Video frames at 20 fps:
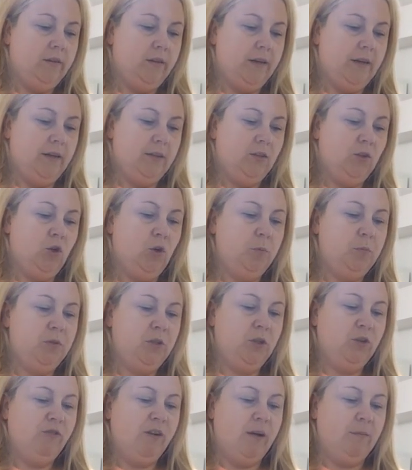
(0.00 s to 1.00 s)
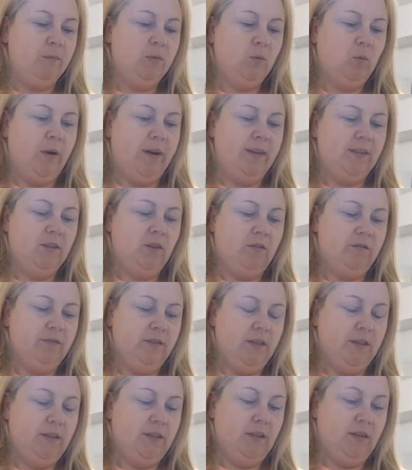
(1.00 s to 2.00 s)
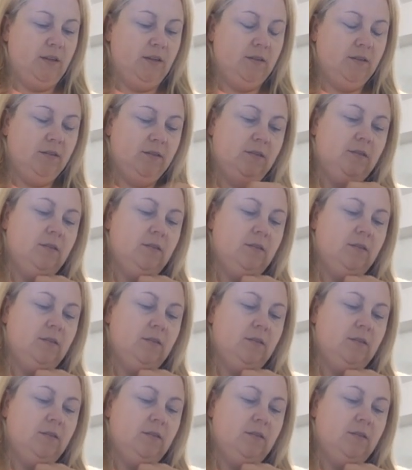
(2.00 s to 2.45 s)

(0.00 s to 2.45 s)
Right, cups to grams weight converter.